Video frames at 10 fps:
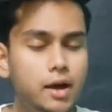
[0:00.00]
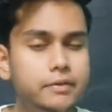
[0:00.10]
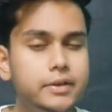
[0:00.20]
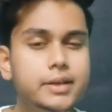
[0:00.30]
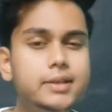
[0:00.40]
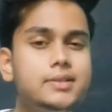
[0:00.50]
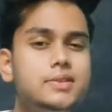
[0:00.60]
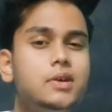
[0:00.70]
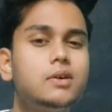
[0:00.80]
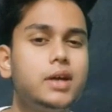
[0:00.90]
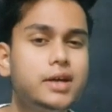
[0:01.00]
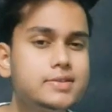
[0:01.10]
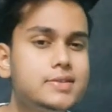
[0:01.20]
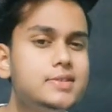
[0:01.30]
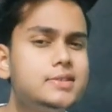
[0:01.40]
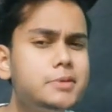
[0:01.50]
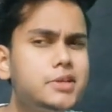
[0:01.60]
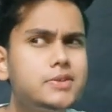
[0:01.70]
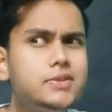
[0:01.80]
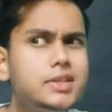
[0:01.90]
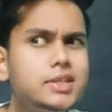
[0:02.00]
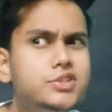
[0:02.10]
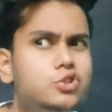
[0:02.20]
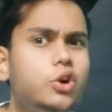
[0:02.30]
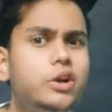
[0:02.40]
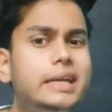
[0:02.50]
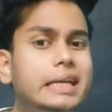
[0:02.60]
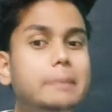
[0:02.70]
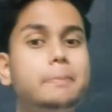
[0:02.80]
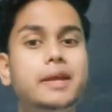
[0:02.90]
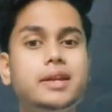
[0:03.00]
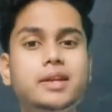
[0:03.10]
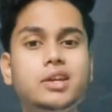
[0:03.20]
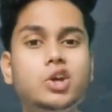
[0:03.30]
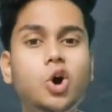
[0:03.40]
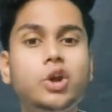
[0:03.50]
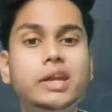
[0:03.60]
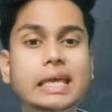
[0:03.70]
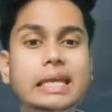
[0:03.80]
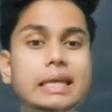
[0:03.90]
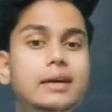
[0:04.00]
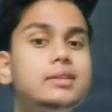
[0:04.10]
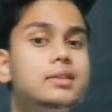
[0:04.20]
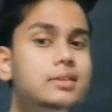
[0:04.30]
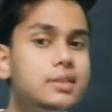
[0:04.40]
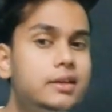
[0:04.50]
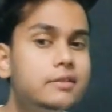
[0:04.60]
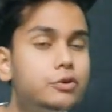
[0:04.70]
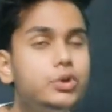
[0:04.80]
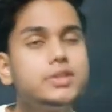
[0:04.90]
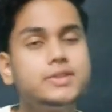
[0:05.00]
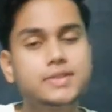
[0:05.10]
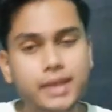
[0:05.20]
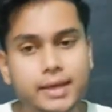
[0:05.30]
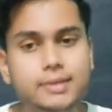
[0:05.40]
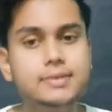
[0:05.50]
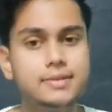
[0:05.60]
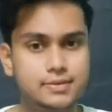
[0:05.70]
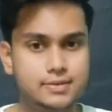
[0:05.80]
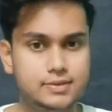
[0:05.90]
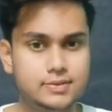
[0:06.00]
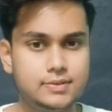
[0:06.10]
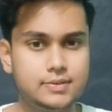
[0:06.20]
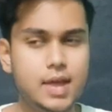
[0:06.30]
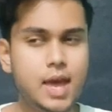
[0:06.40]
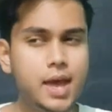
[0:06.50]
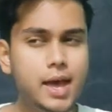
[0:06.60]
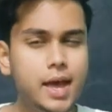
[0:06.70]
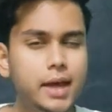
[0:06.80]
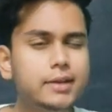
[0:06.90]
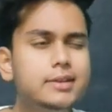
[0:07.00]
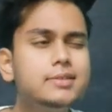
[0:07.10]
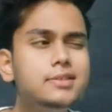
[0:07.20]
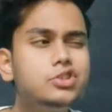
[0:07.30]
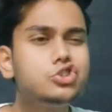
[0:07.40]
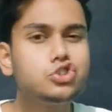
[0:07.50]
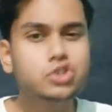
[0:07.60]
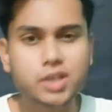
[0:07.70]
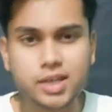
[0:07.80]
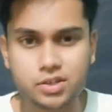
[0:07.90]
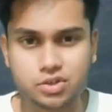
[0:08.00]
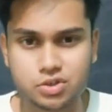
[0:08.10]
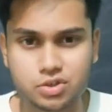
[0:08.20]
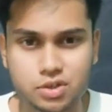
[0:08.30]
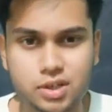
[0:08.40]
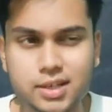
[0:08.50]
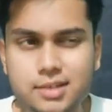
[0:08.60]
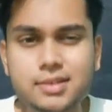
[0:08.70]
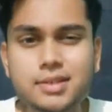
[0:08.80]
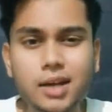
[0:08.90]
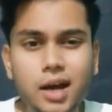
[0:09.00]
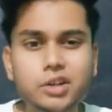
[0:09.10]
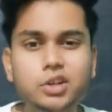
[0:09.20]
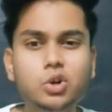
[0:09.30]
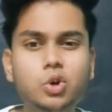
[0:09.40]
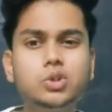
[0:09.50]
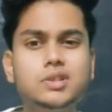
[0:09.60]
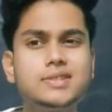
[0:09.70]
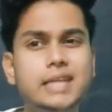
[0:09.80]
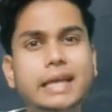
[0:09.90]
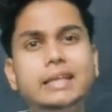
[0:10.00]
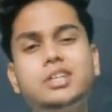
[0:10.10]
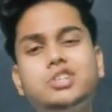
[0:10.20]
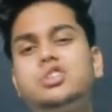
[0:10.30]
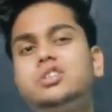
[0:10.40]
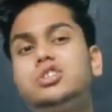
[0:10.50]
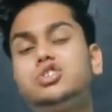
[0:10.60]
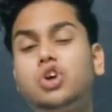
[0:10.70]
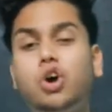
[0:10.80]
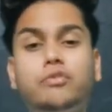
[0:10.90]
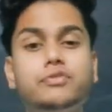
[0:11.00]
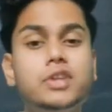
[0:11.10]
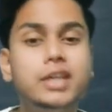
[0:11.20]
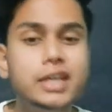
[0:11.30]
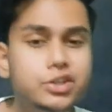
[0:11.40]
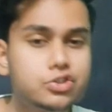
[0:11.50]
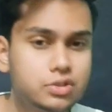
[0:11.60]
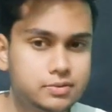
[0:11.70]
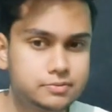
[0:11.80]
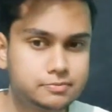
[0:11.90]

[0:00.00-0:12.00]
Awareness is our essence because it is not dependent on any other thing for its existence. And it doesn't change. It doesn't undergo the cyclic changes of the nature.